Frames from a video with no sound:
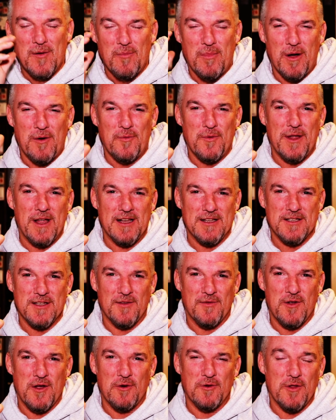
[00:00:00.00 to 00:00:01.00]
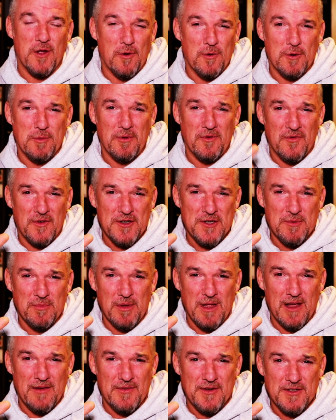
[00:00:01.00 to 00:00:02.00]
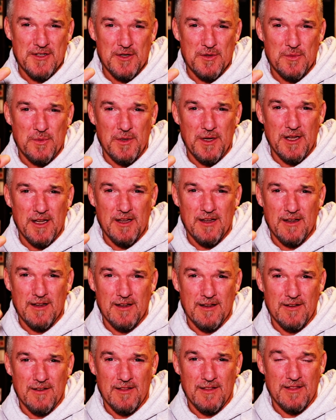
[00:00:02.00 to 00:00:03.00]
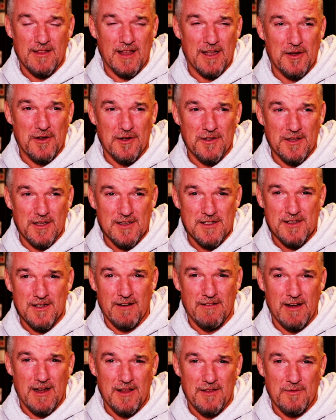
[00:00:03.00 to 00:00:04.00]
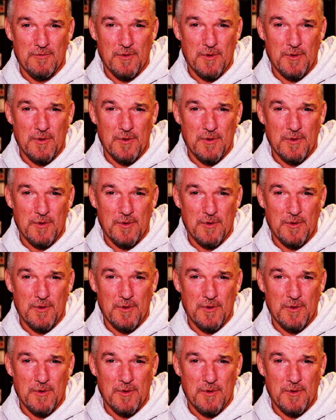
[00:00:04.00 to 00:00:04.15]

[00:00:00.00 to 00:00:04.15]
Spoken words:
But we got stuff going on. We'll be fishing blackfish this week, thank goodness, all right?